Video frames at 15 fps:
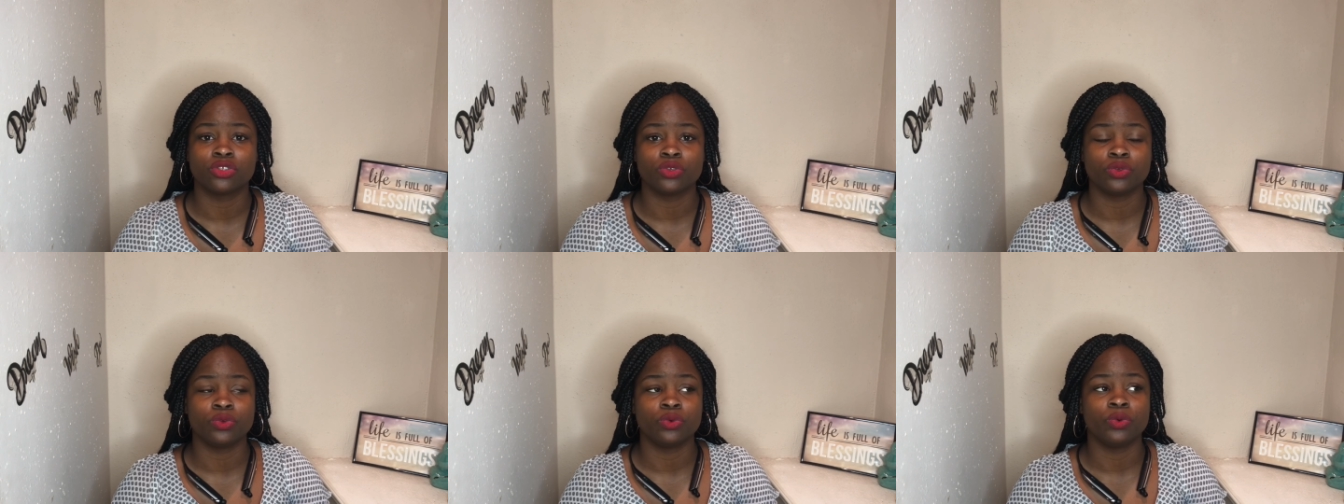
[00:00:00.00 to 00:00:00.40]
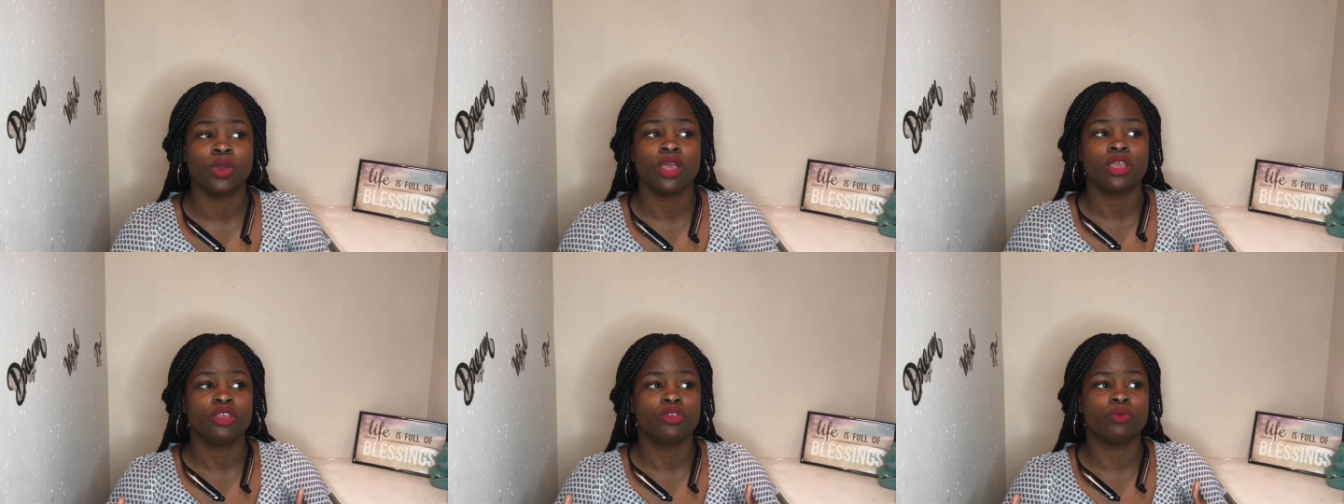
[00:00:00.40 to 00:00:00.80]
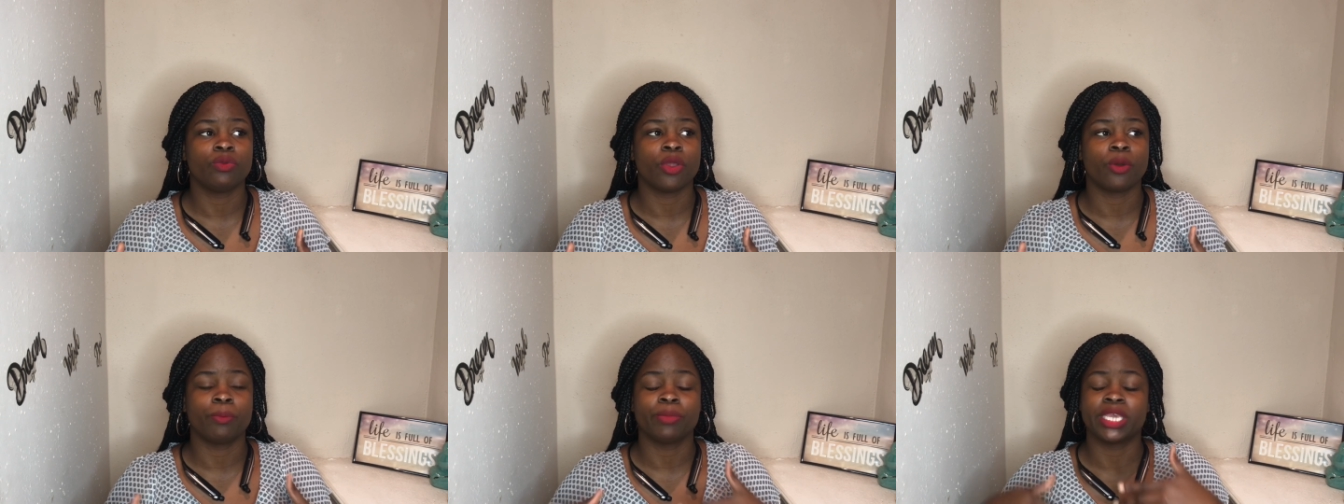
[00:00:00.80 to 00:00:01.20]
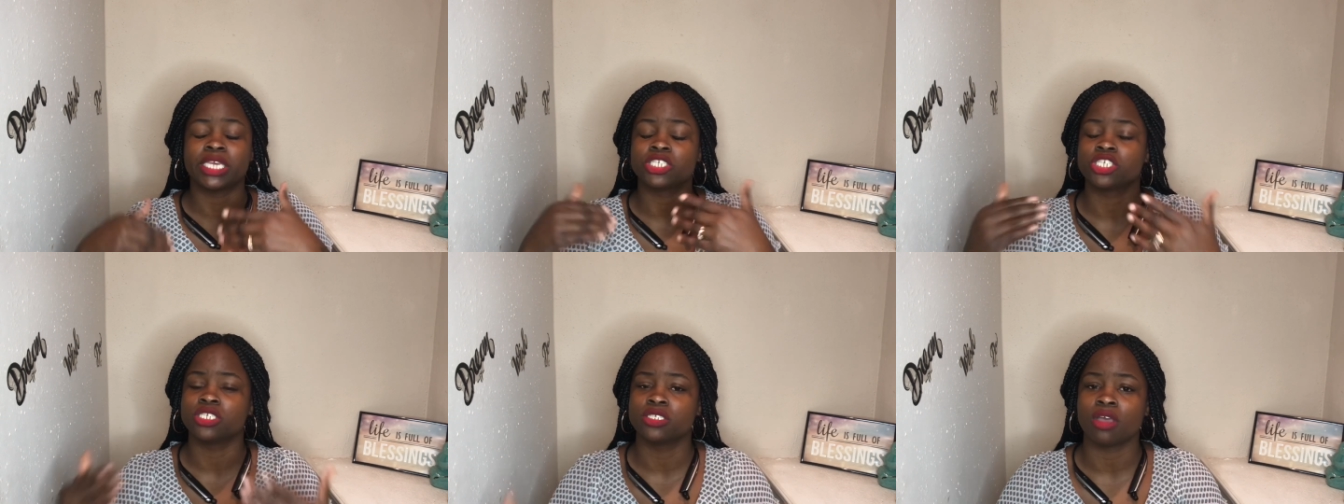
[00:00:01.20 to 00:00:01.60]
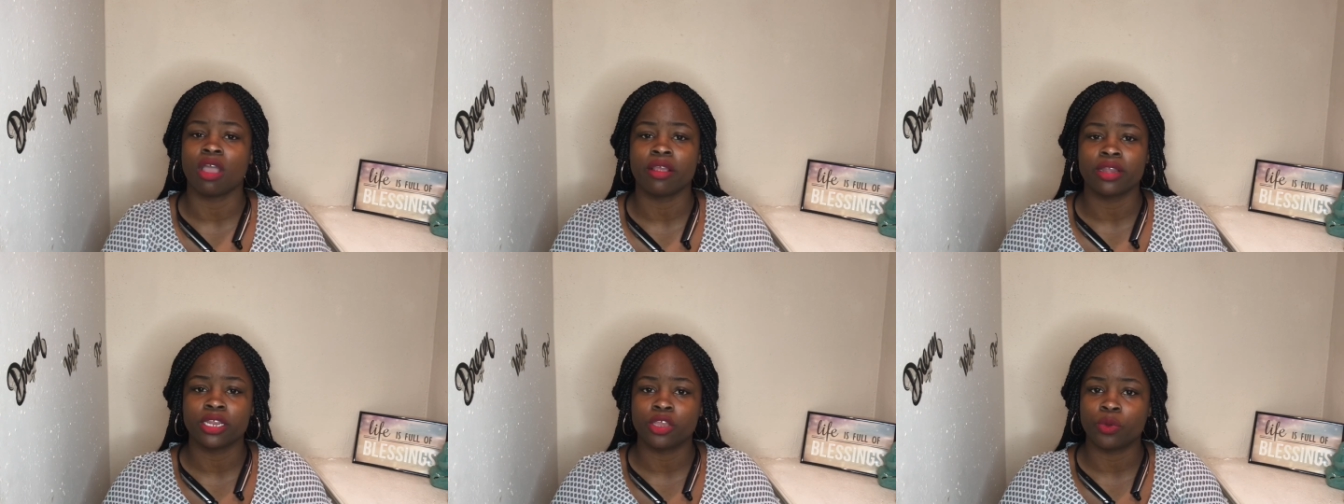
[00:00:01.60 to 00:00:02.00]
to, you know, because she's
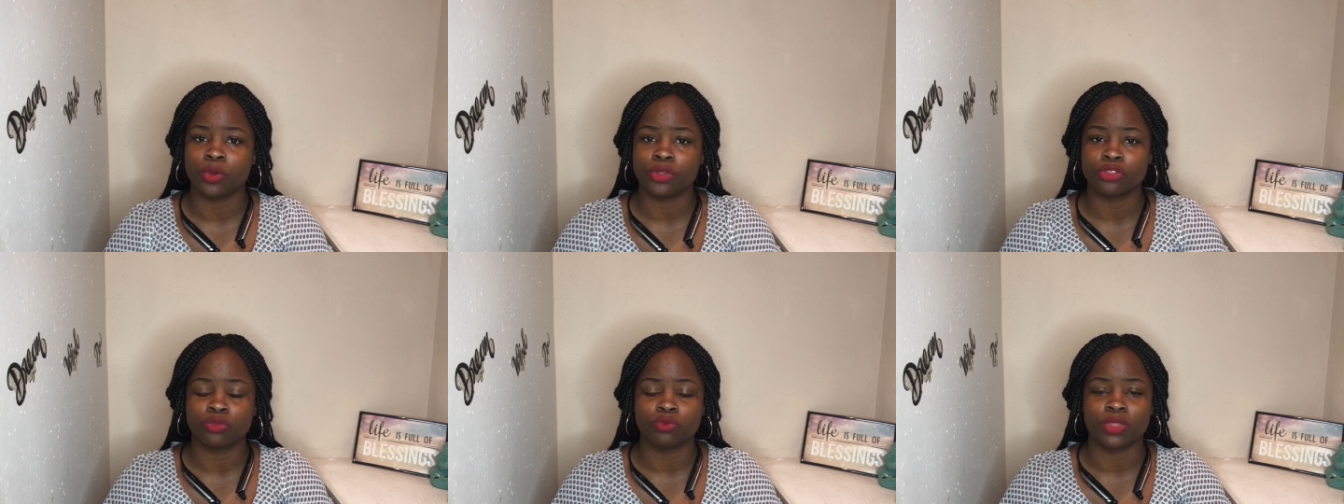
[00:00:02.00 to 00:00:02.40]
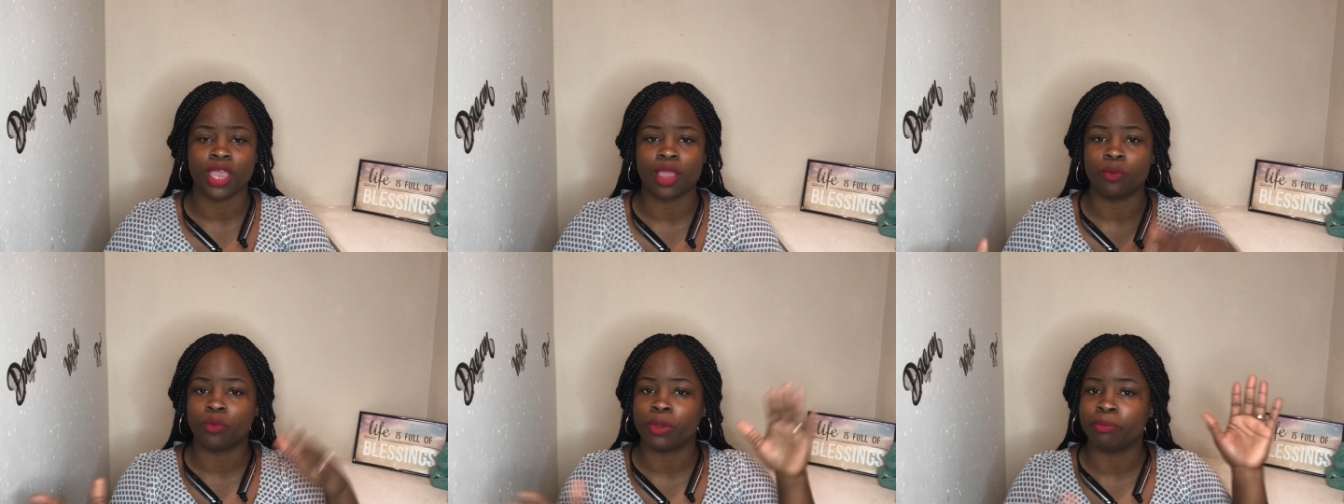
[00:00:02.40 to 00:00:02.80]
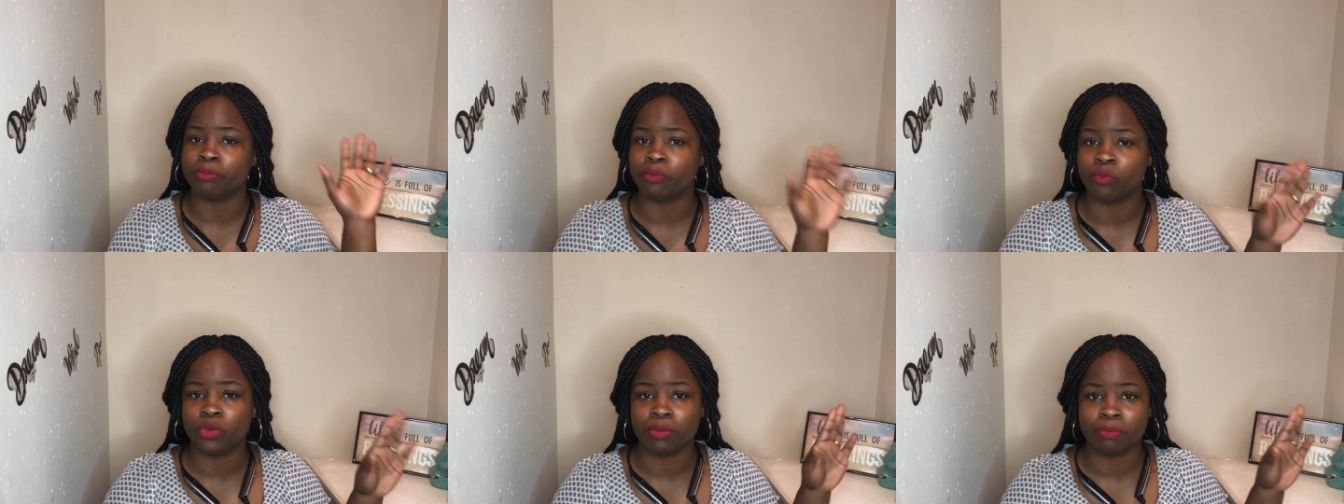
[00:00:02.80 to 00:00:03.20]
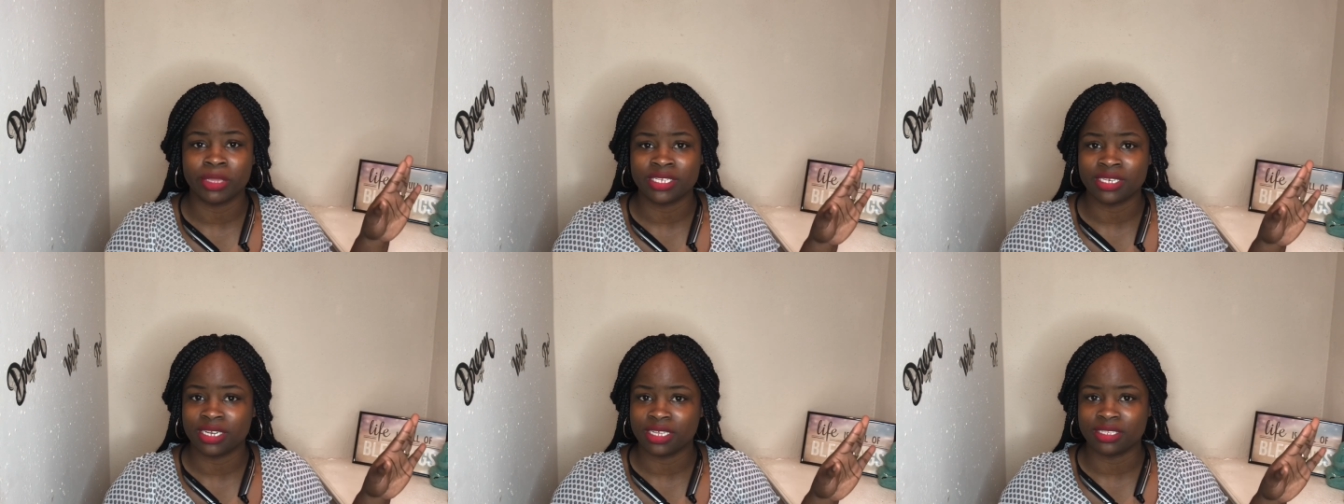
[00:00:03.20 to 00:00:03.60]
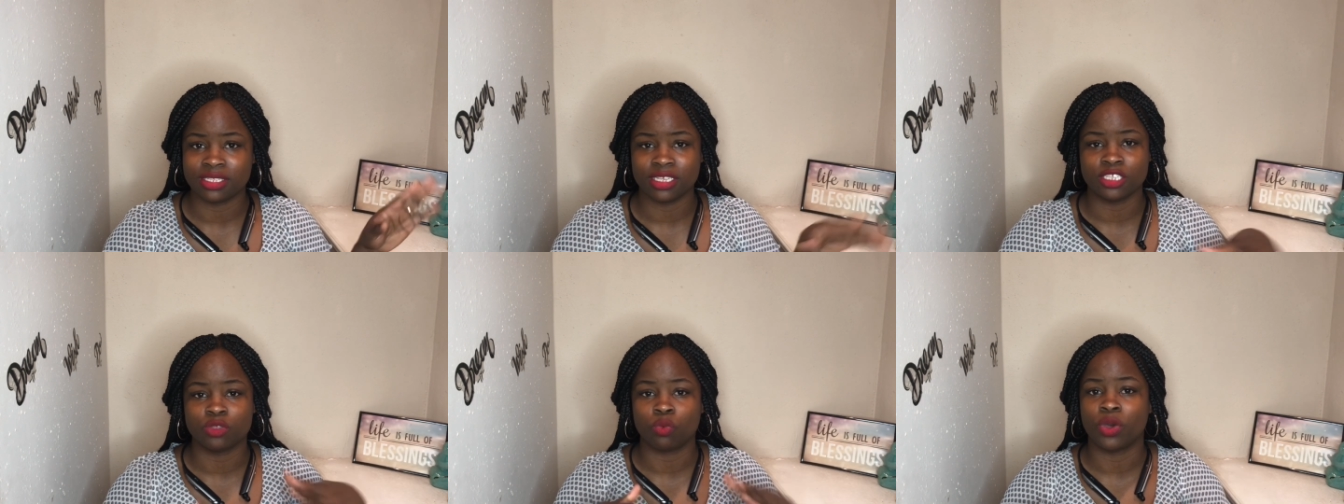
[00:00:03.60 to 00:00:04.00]
already going through that with
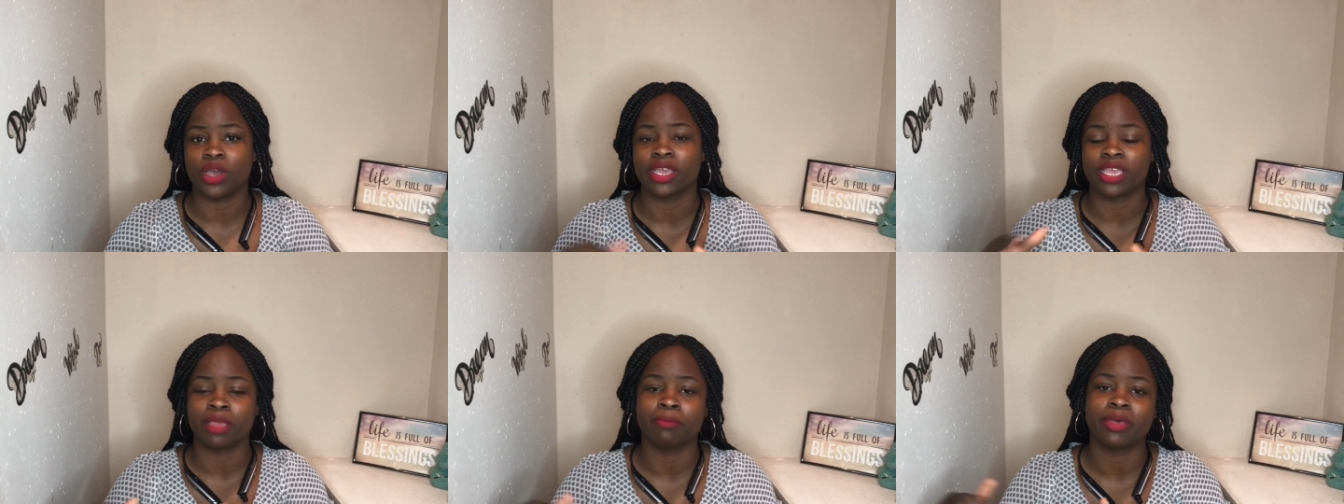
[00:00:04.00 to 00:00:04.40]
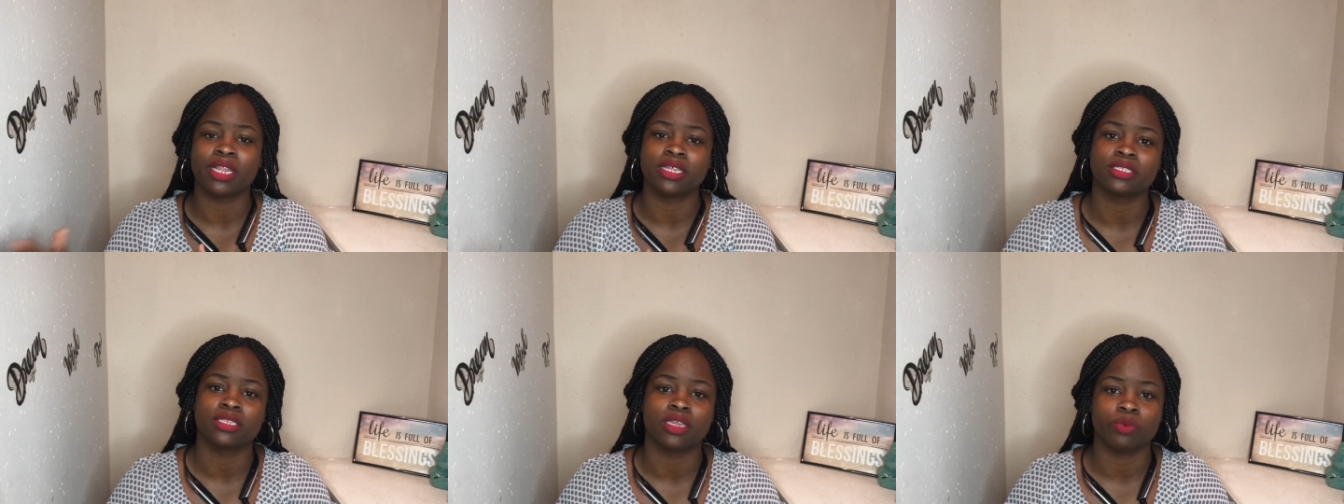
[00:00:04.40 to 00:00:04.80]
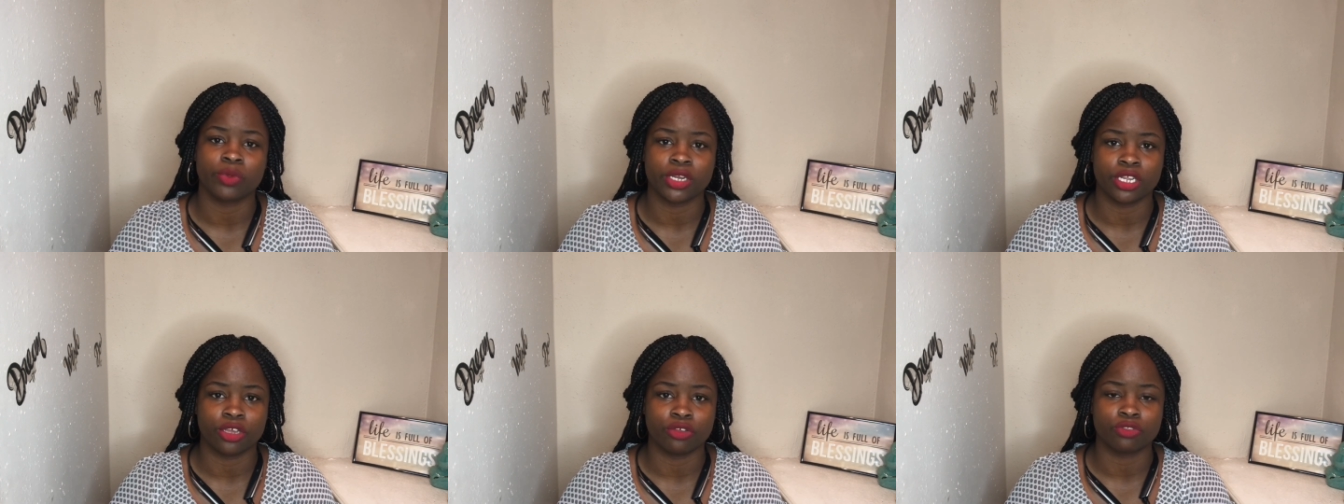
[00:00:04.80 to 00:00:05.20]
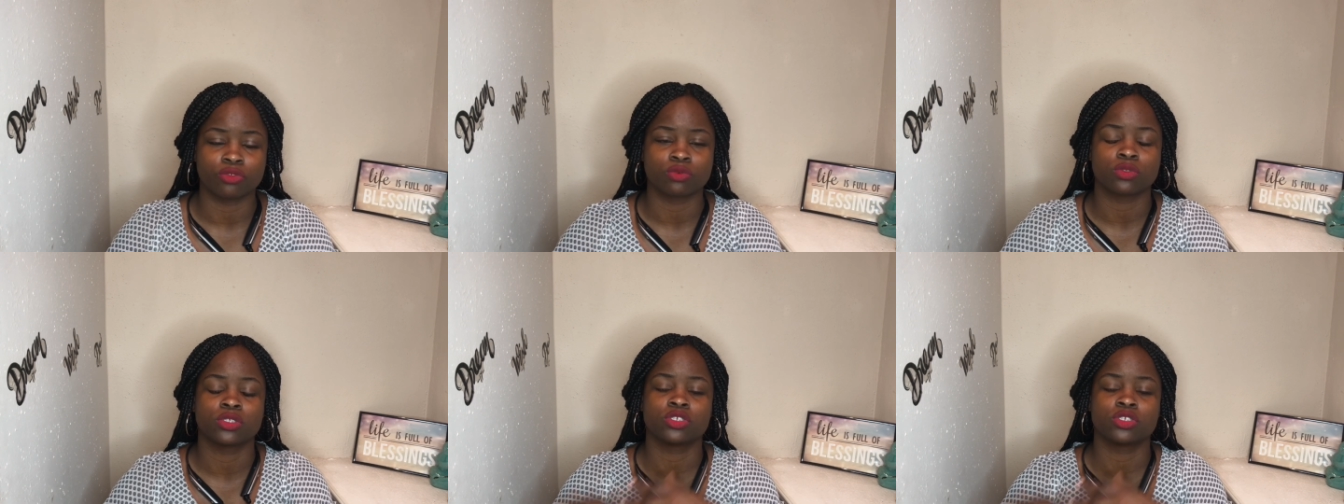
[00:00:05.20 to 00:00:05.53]
Mendici's, what Kimbella's getting ready to go through.